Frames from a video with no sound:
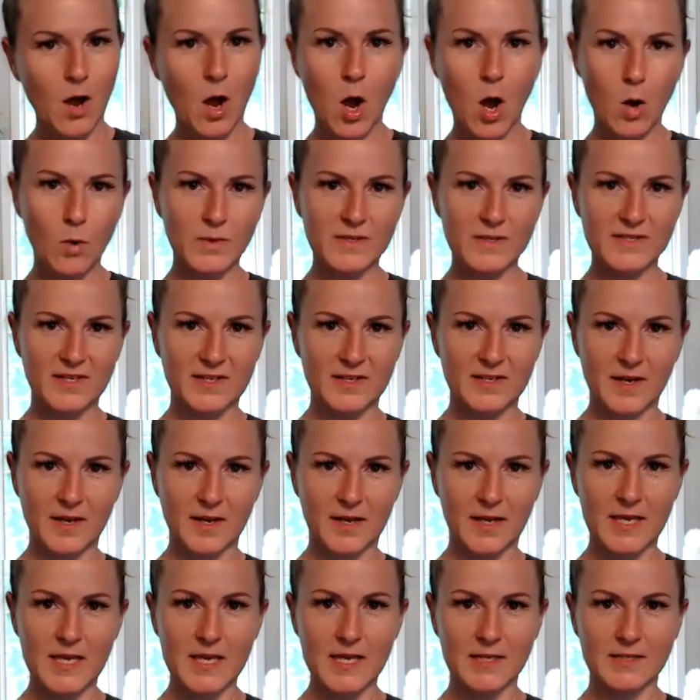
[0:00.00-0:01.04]
always a
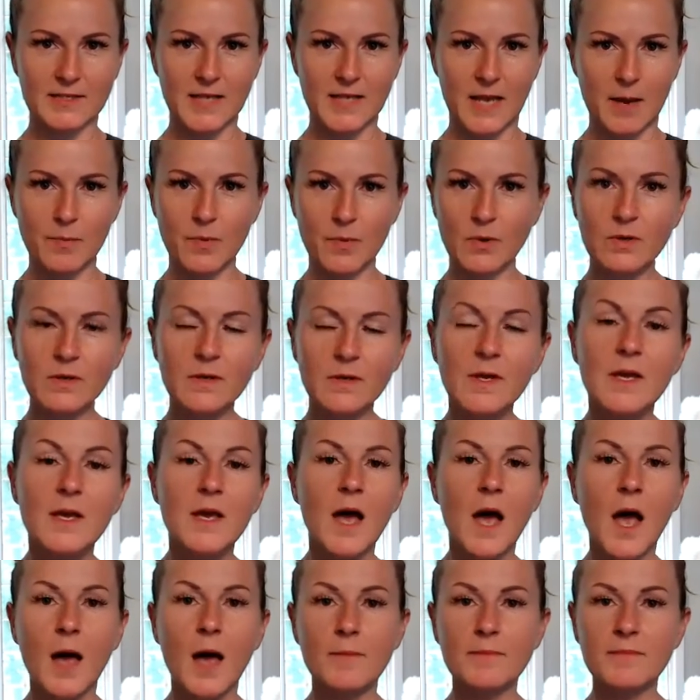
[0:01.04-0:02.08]
key example,
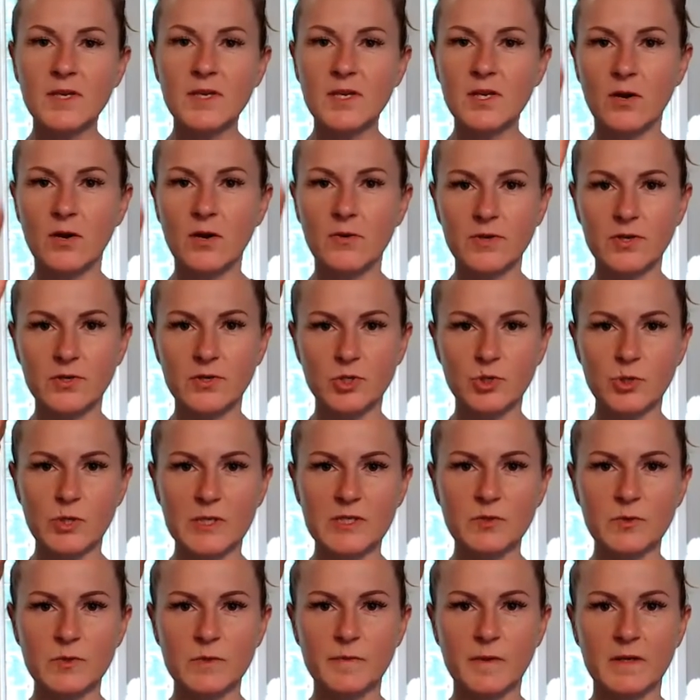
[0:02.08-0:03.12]
you know, your stress
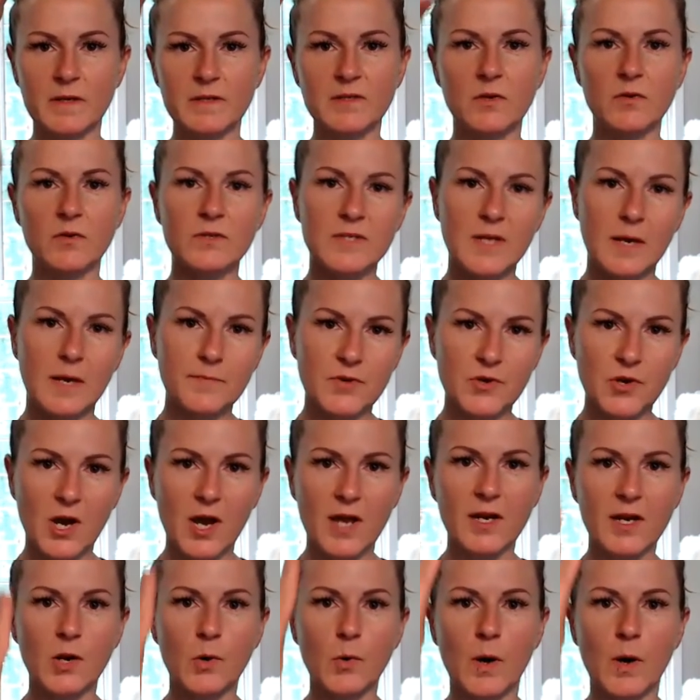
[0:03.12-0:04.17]
response goes up, you kind
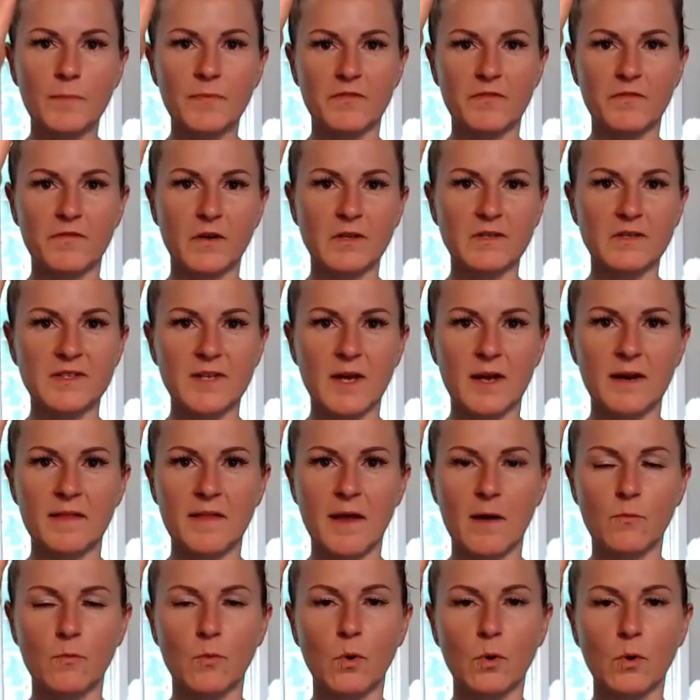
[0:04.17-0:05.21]
of go up the front side of
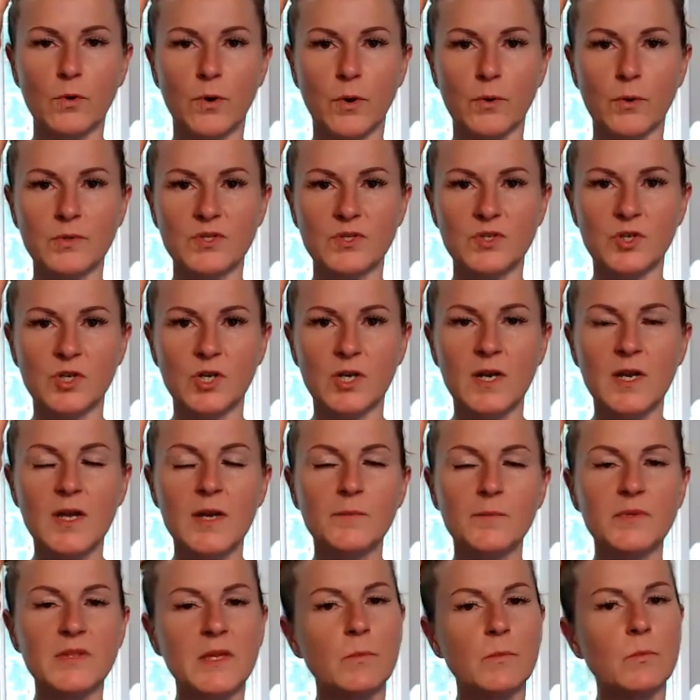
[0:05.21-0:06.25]
that roller coaster,
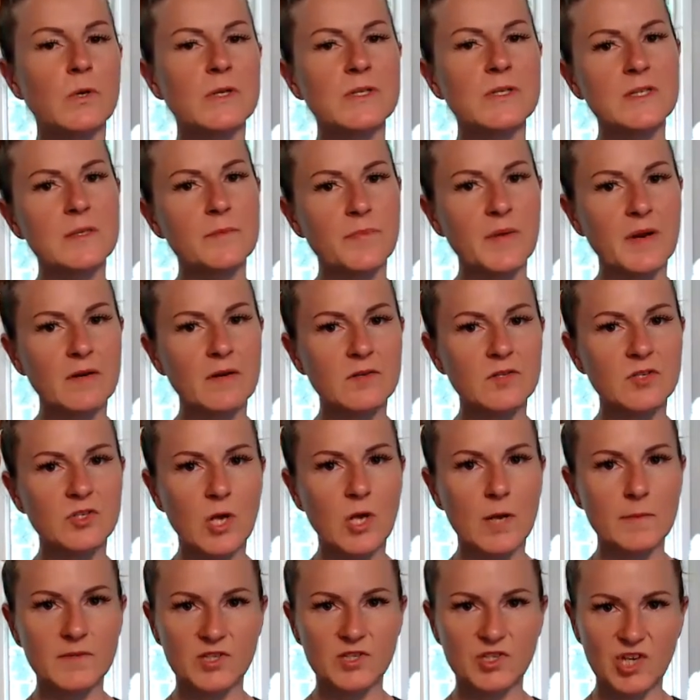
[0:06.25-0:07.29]
but then once the bear
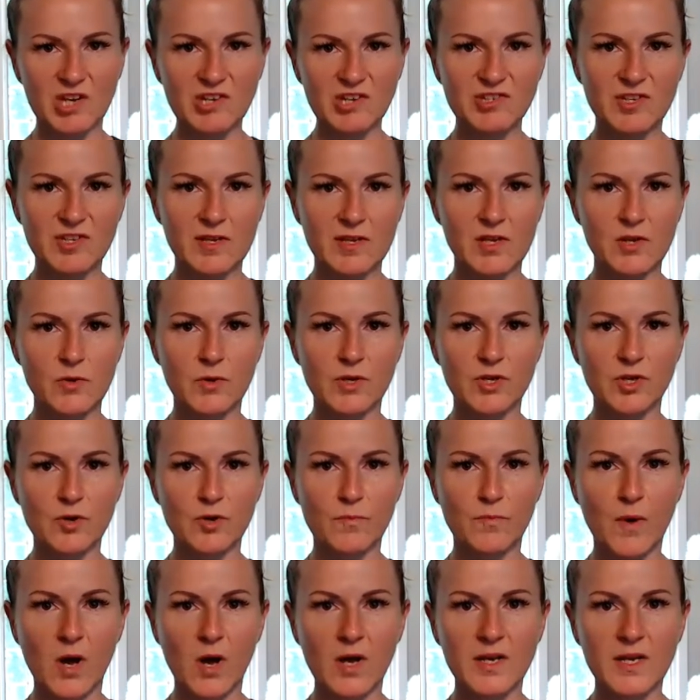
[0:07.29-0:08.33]
stops chasing you and your
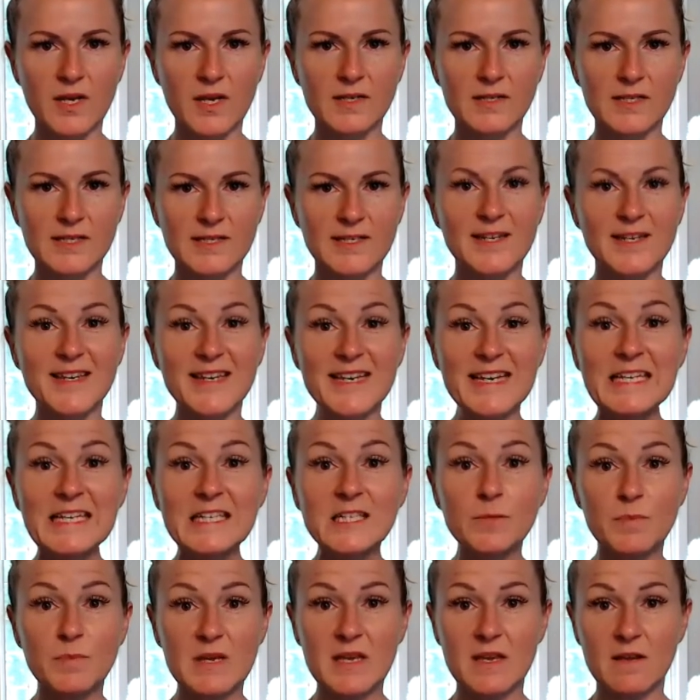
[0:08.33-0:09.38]
body doesn't need
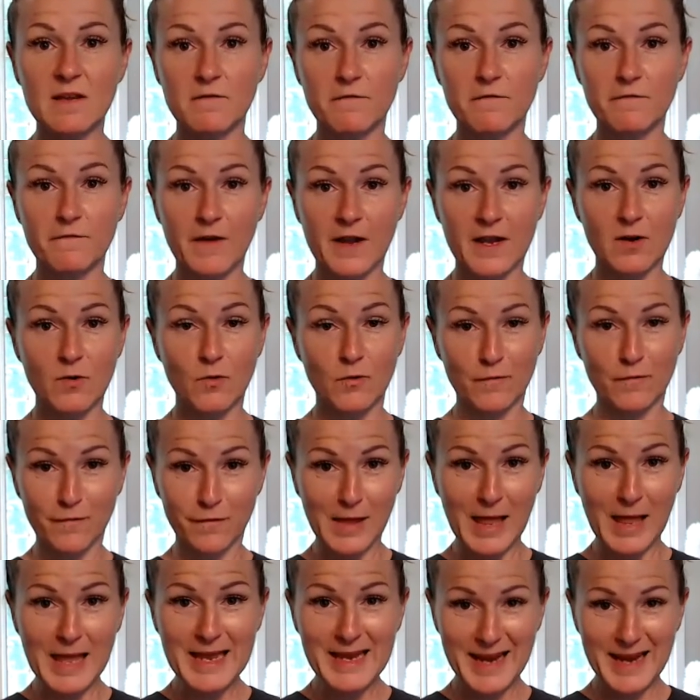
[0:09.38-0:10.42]
to be in fight or
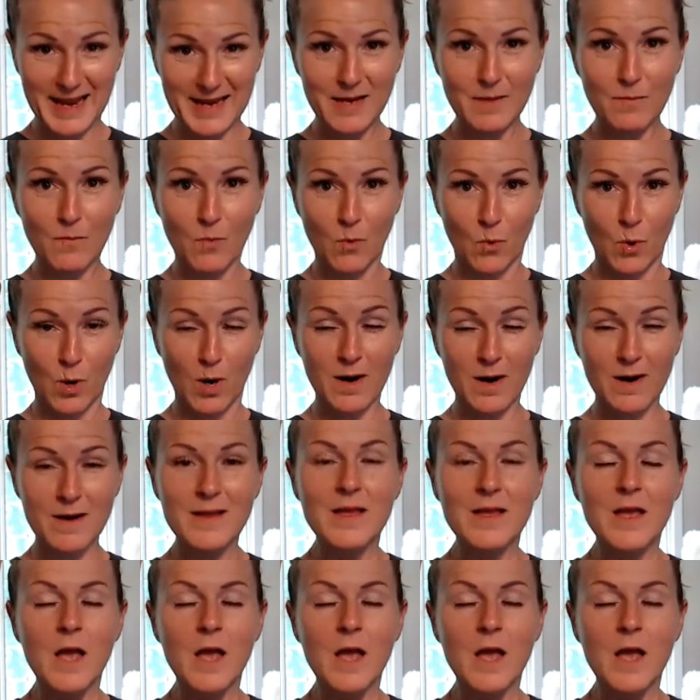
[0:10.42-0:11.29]
flight anymore,